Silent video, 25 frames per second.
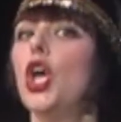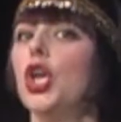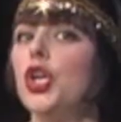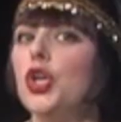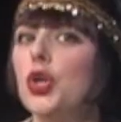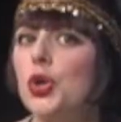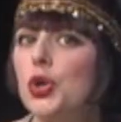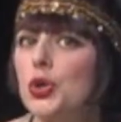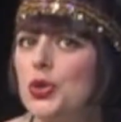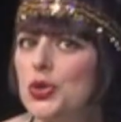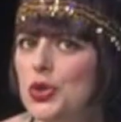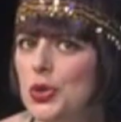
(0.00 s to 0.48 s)
You
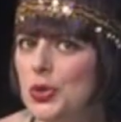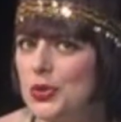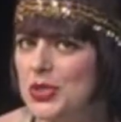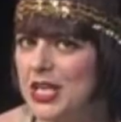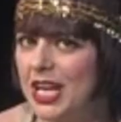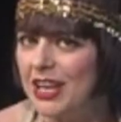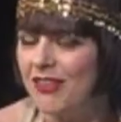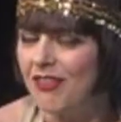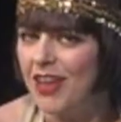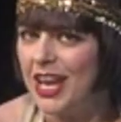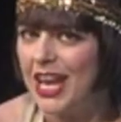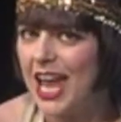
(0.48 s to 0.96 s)
could do
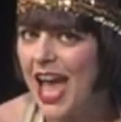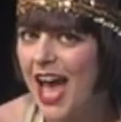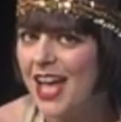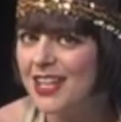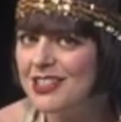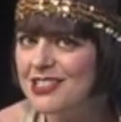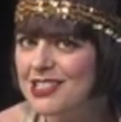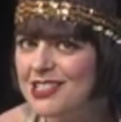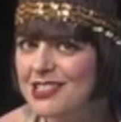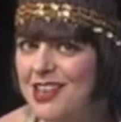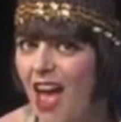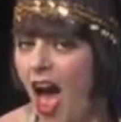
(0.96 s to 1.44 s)
TV
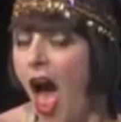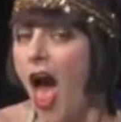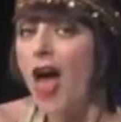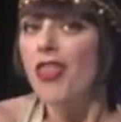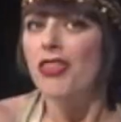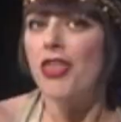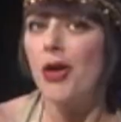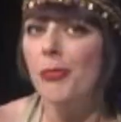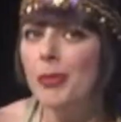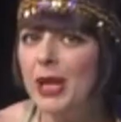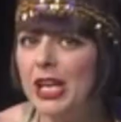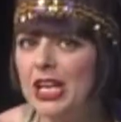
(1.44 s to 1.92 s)
ads,
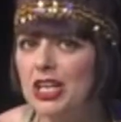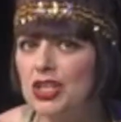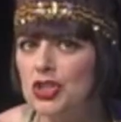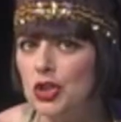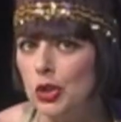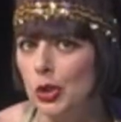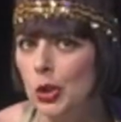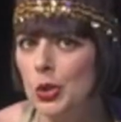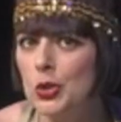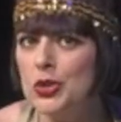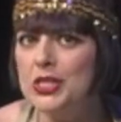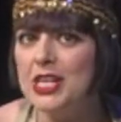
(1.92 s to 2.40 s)
The Biggest
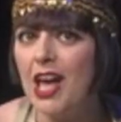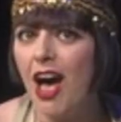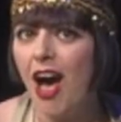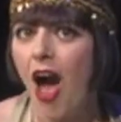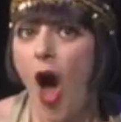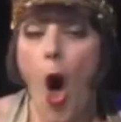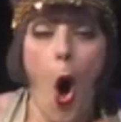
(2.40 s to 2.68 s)
Loser,